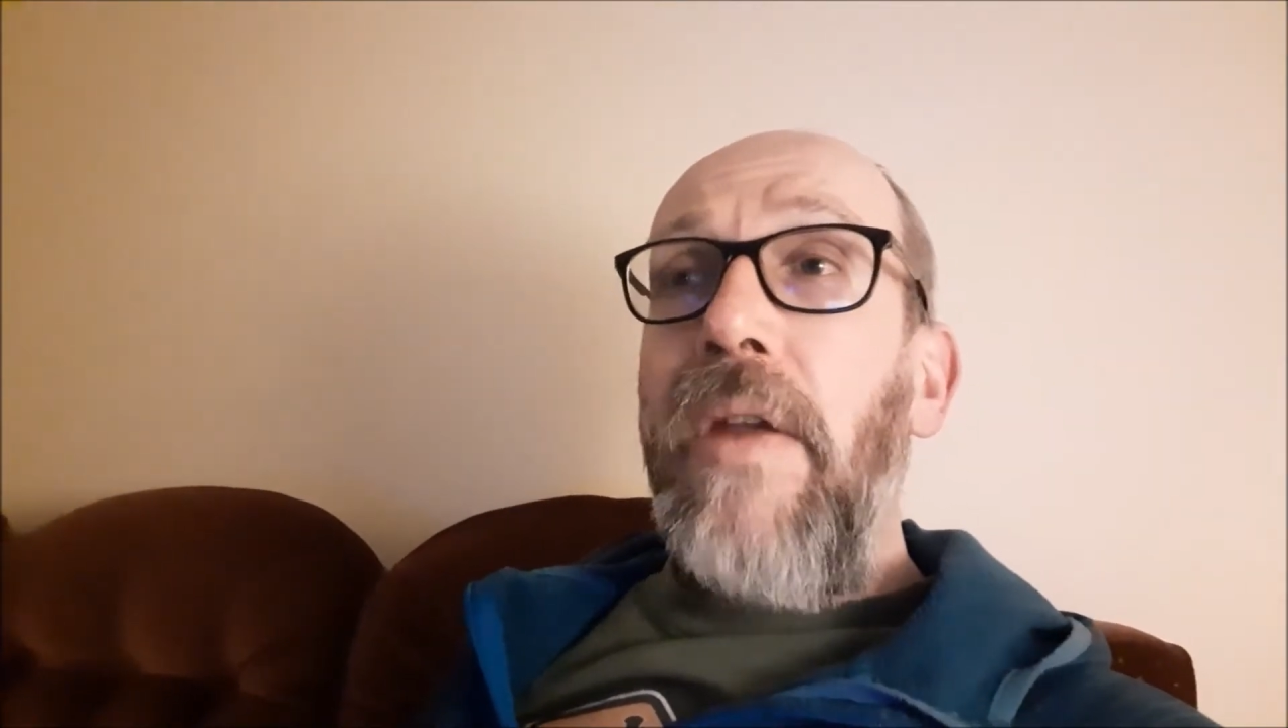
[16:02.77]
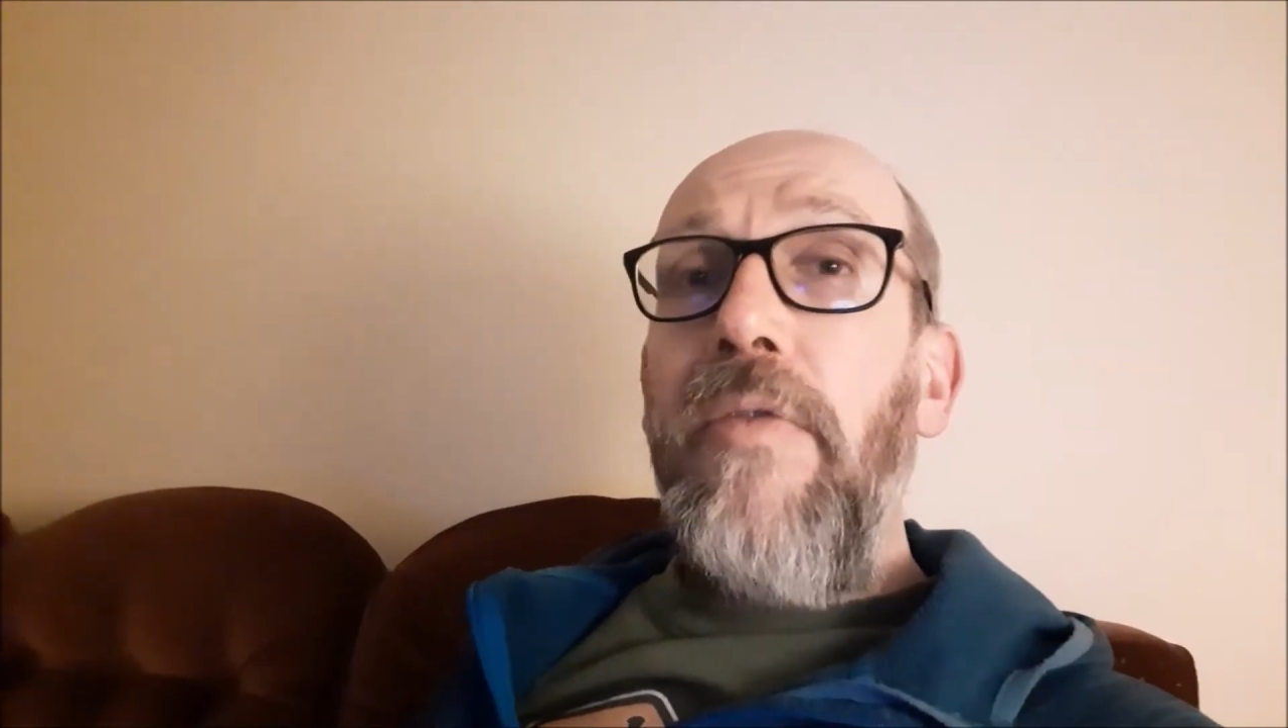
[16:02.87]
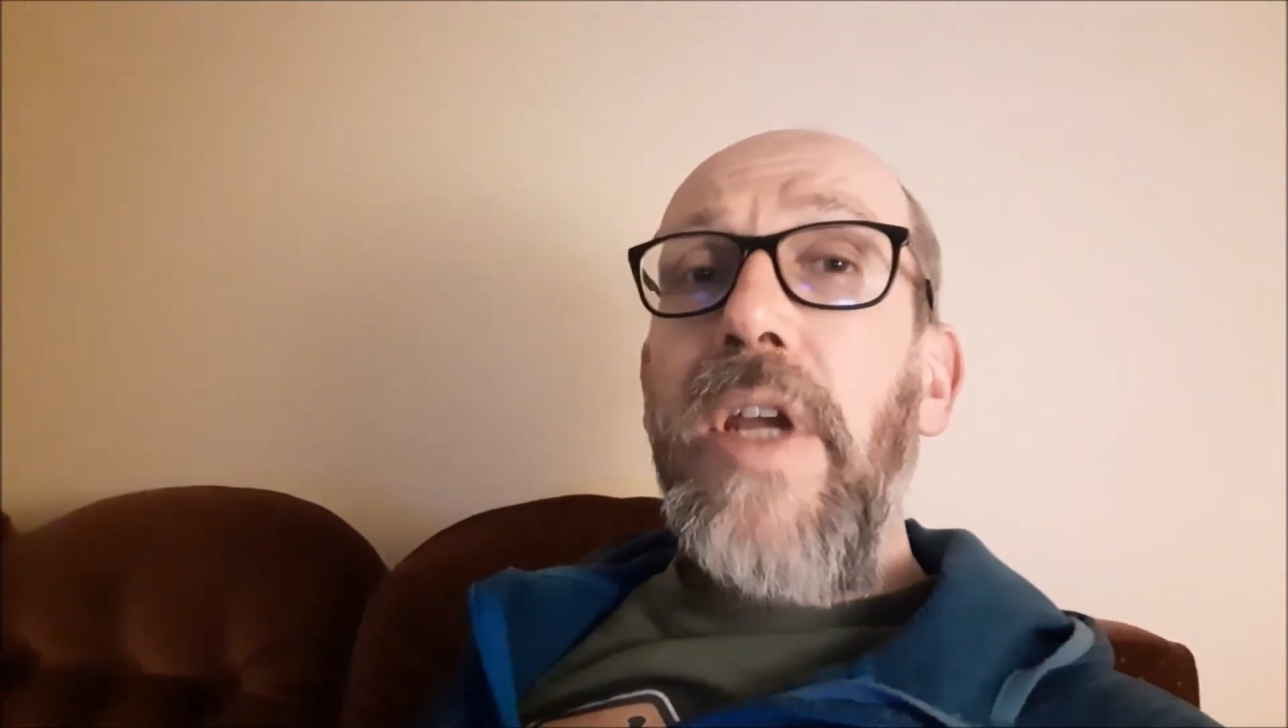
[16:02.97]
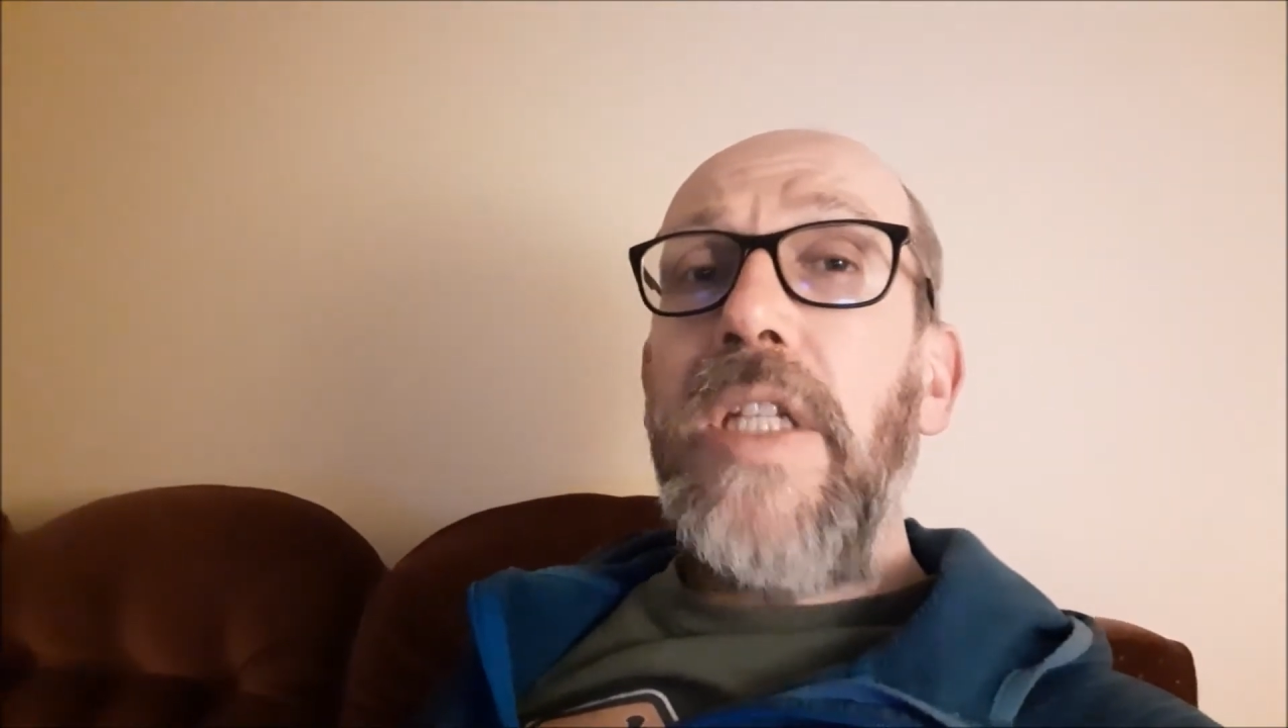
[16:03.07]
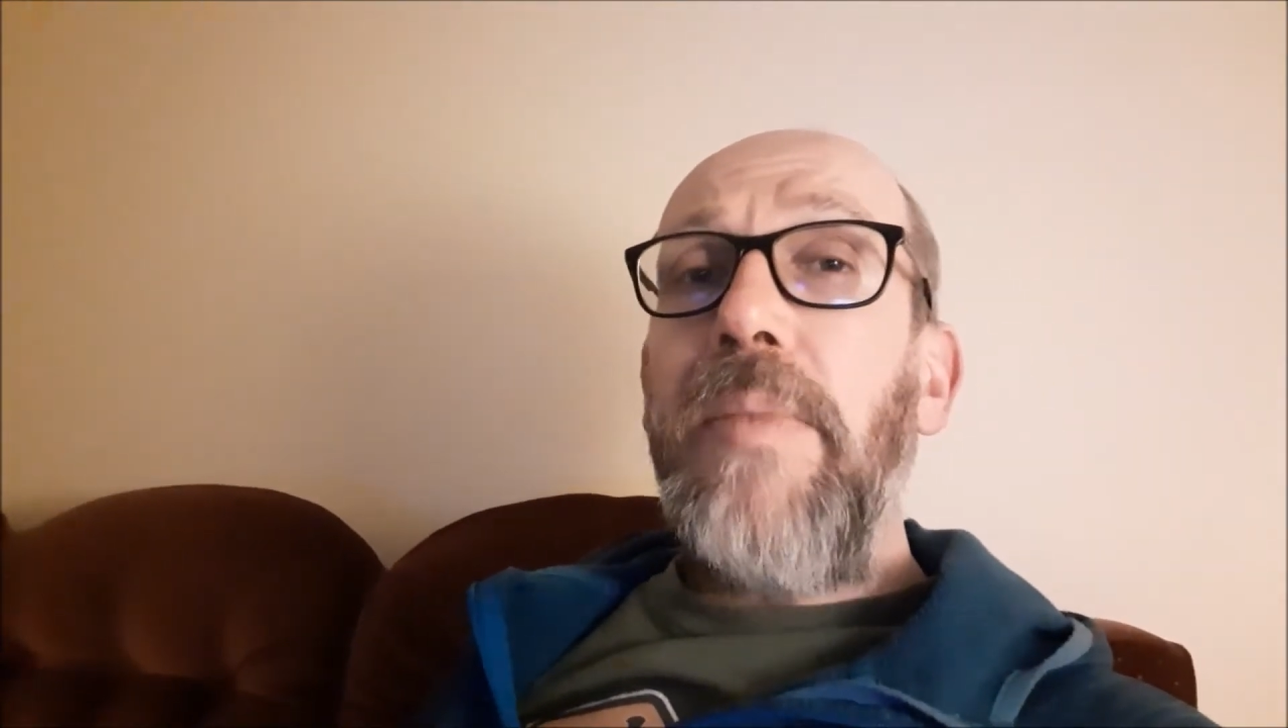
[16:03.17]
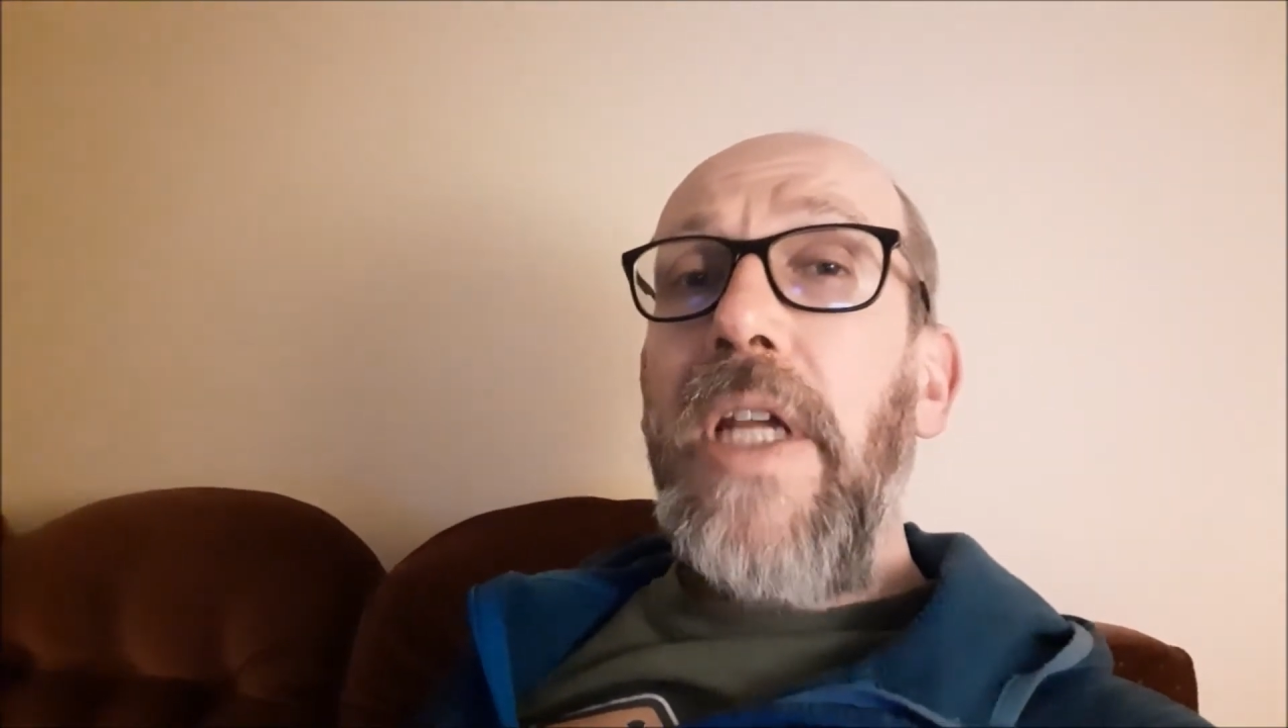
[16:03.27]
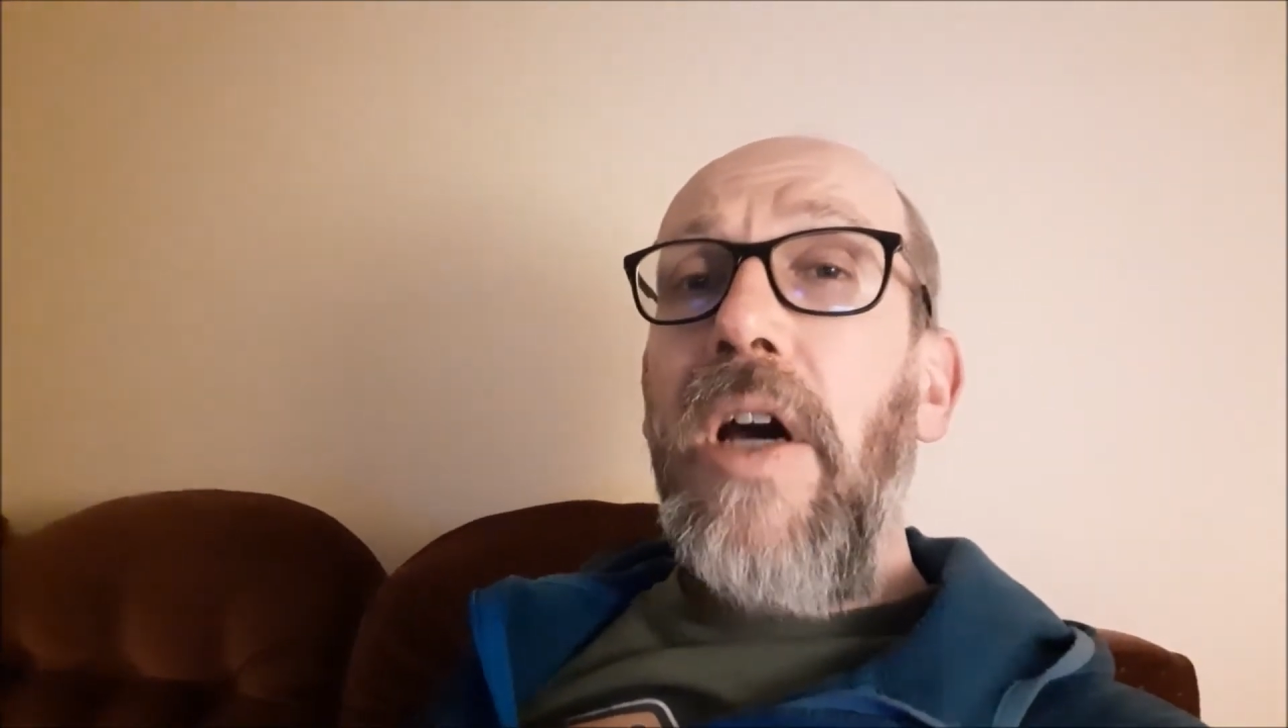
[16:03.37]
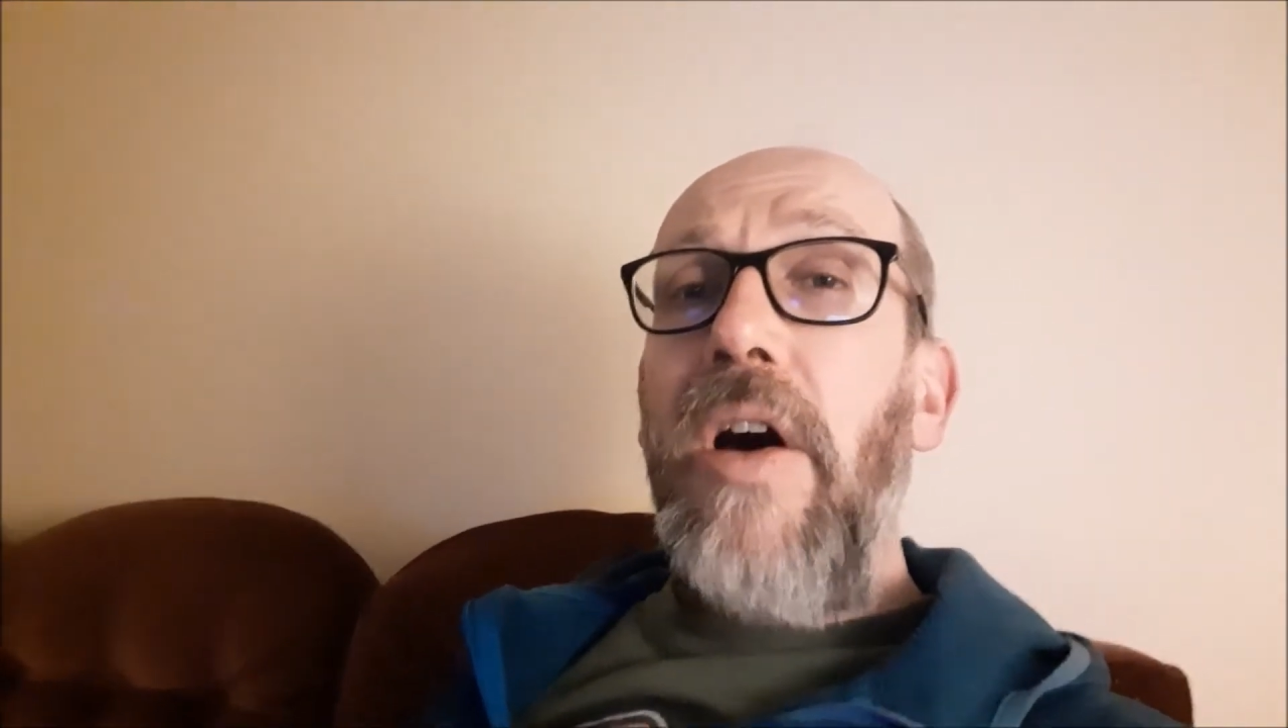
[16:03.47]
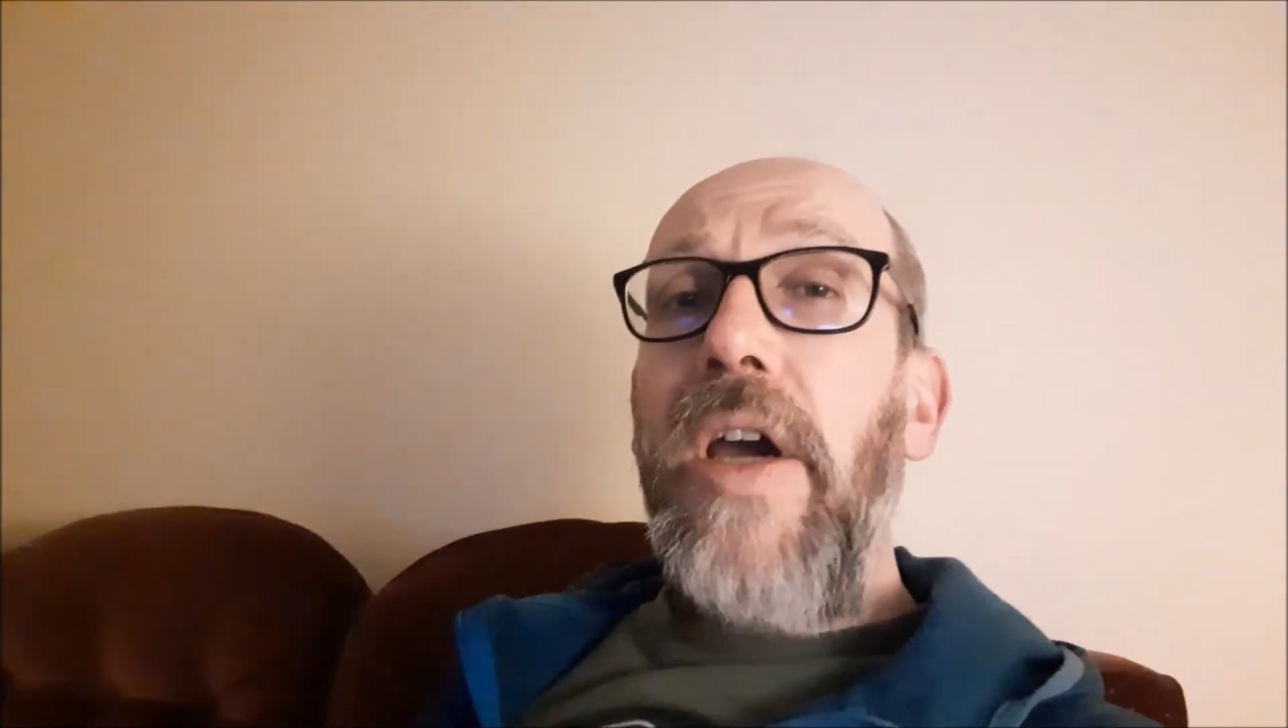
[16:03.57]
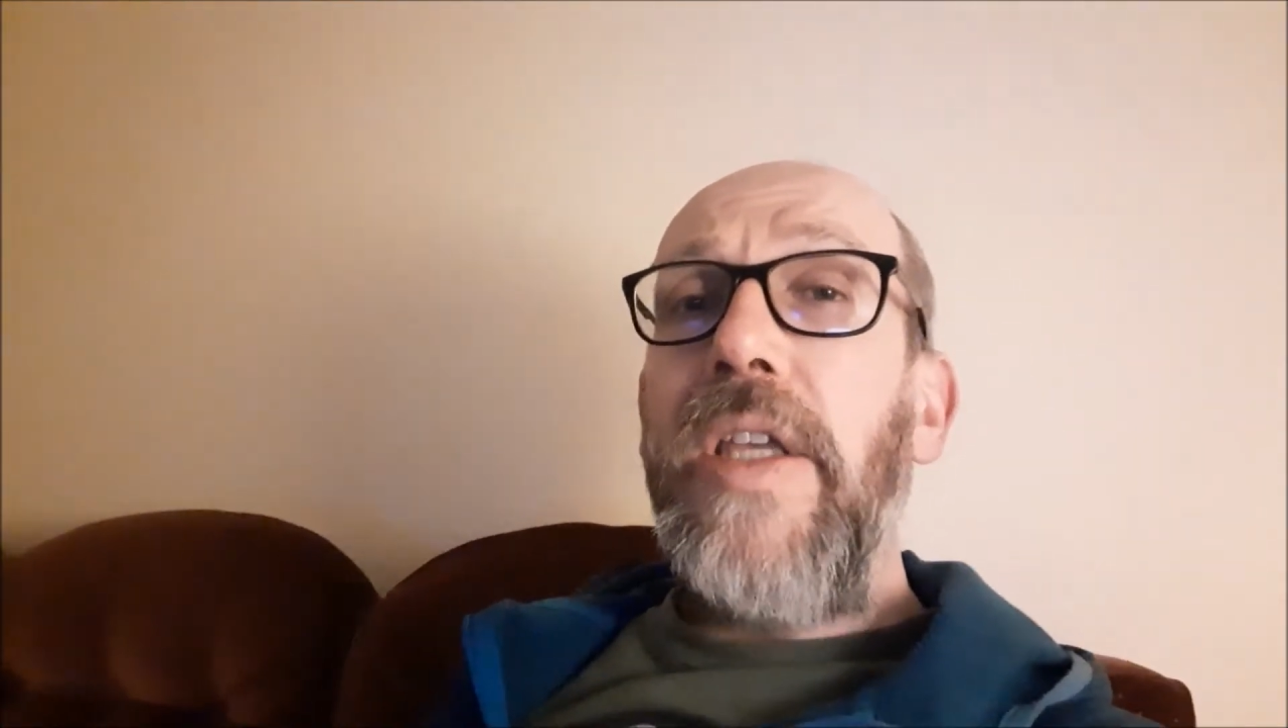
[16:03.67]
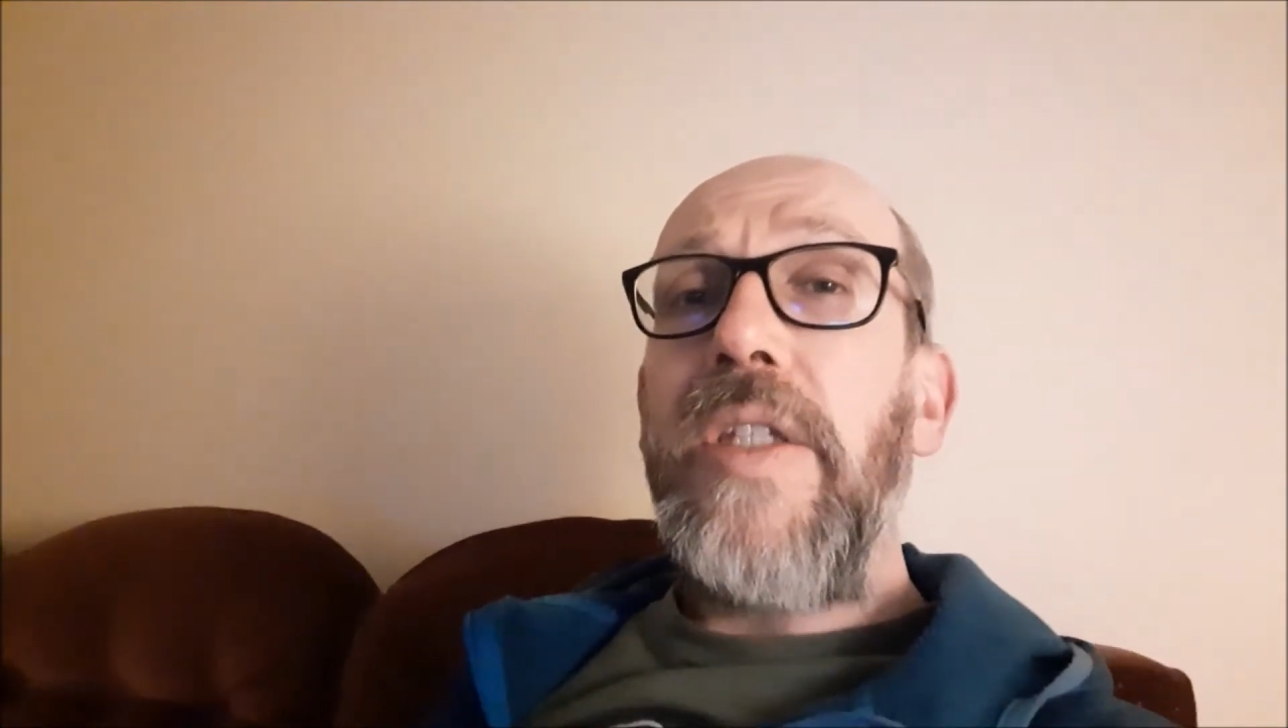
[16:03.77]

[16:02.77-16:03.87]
Reasonably high